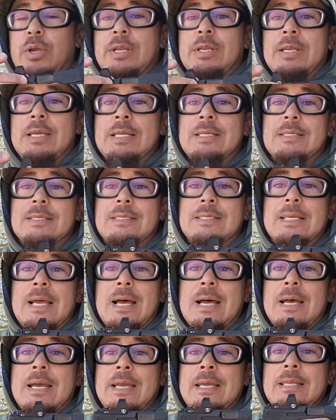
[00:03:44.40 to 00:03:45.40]
written
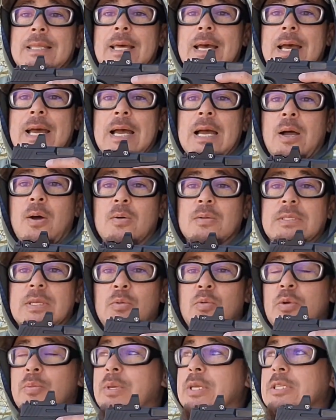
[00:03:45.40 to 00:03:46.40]
inside the house,
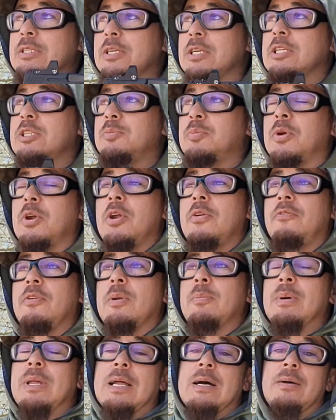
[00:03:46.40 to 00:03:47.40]
it would be just
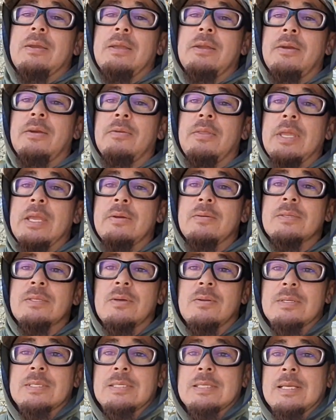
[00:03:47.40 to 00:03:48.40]
perfect. But out here in the
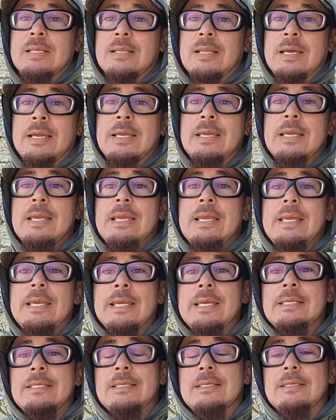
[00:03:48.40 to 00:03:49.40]
Arizona sunlight,
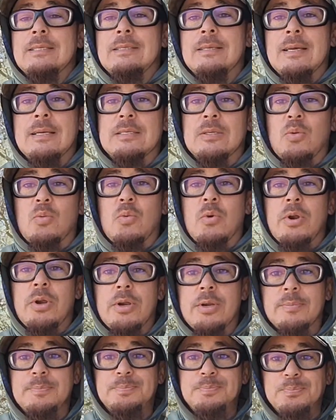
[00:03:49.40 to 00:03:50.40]
it just doesn't
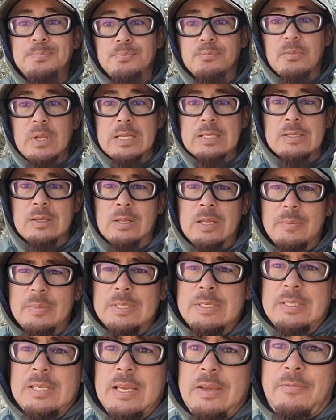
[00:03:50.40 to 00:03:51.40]
work. So let
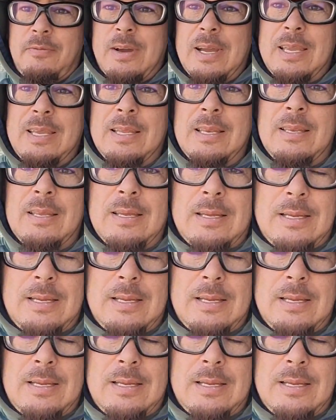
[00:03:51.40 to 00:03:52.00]
me see if I could